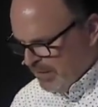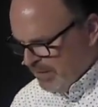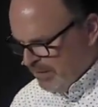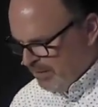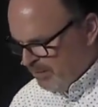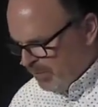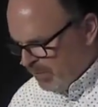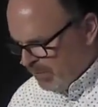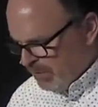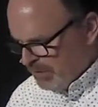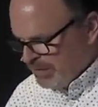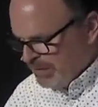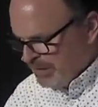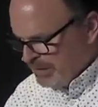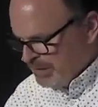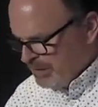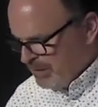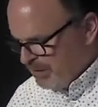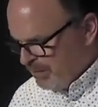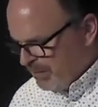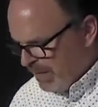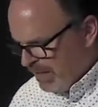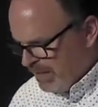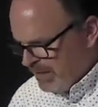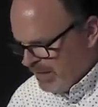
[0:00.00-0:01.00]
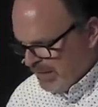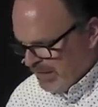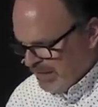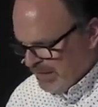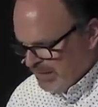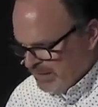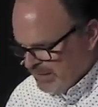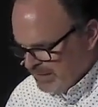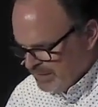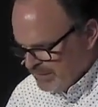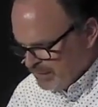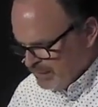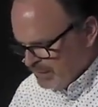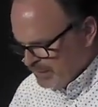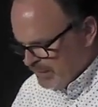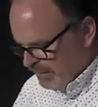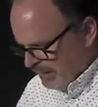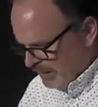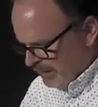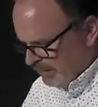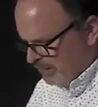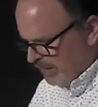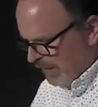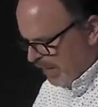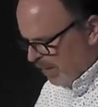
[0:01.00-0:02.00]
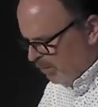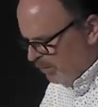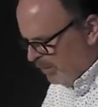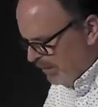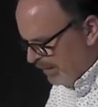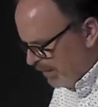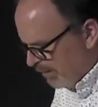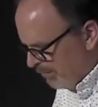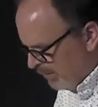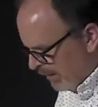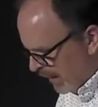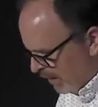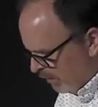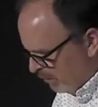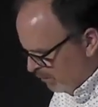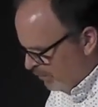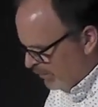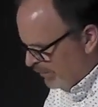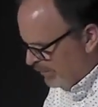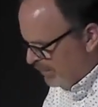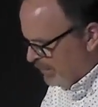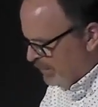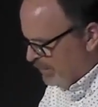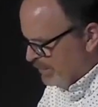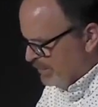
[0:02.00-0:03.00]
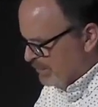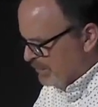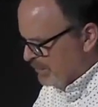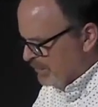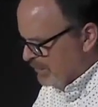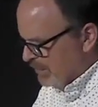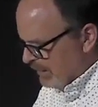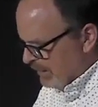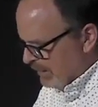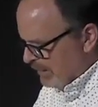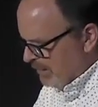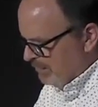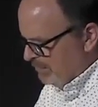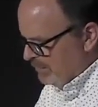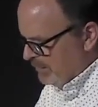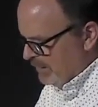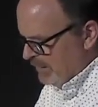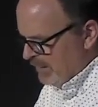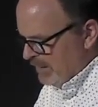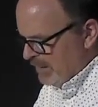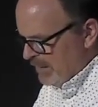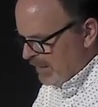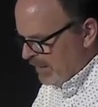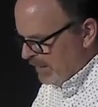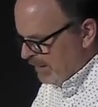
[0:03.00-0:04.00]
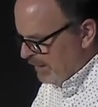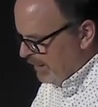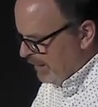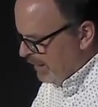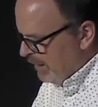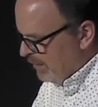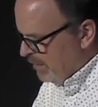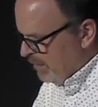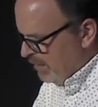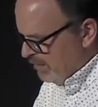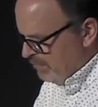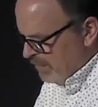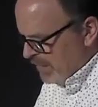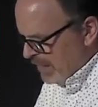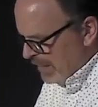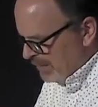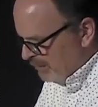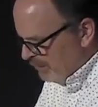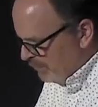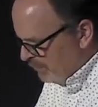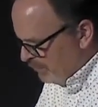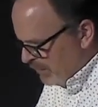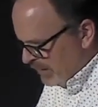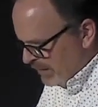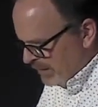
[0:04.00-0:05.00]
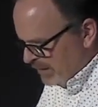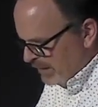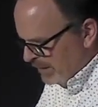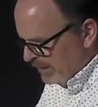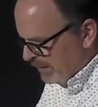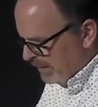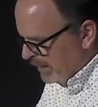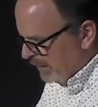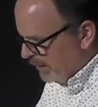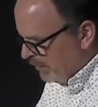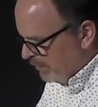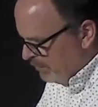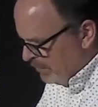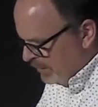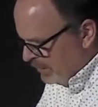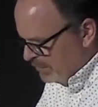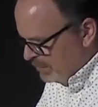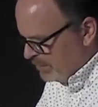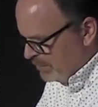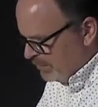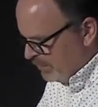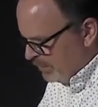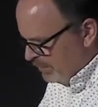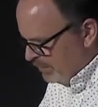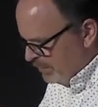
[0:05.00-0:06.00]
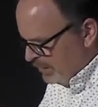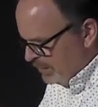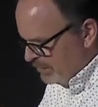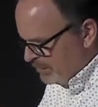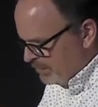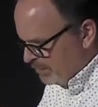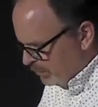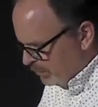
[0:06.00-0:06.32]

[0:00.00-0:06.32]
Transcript: participating in this sin, helping him out with his sin. Again, if you have a friend like that, you need to